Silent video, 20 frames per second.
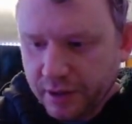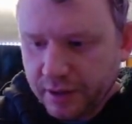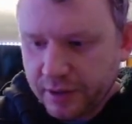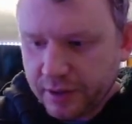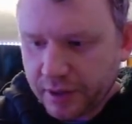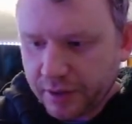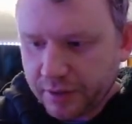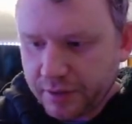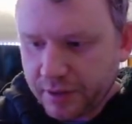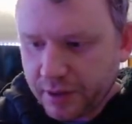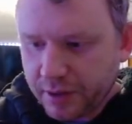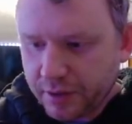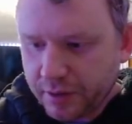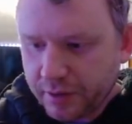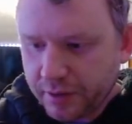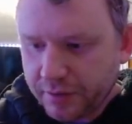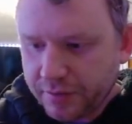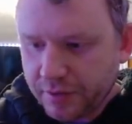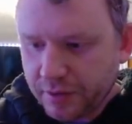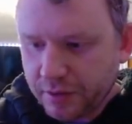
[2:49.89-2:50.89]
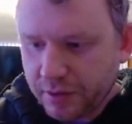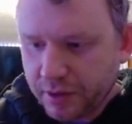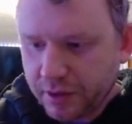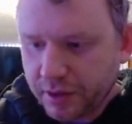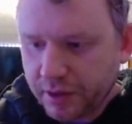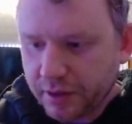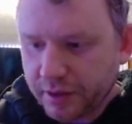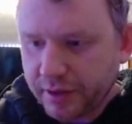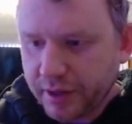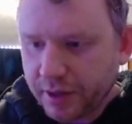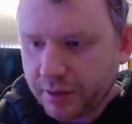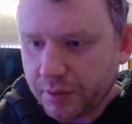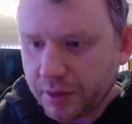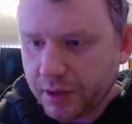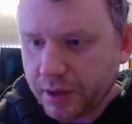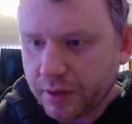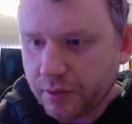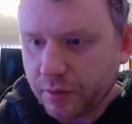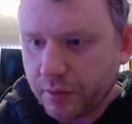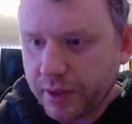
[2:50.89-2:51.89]
Now note, if you look at our
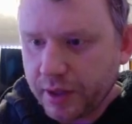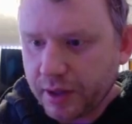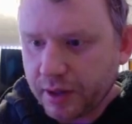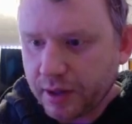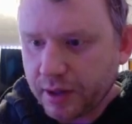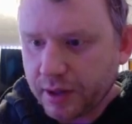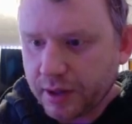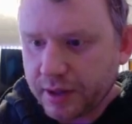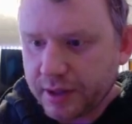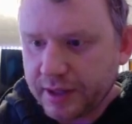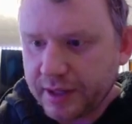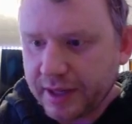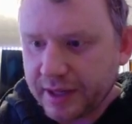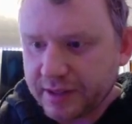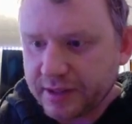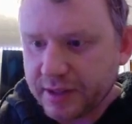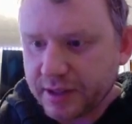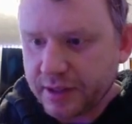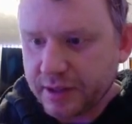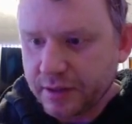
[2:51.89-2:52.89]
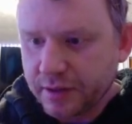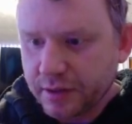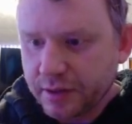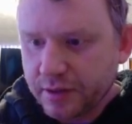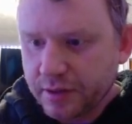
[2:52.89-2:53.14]
network, we are connected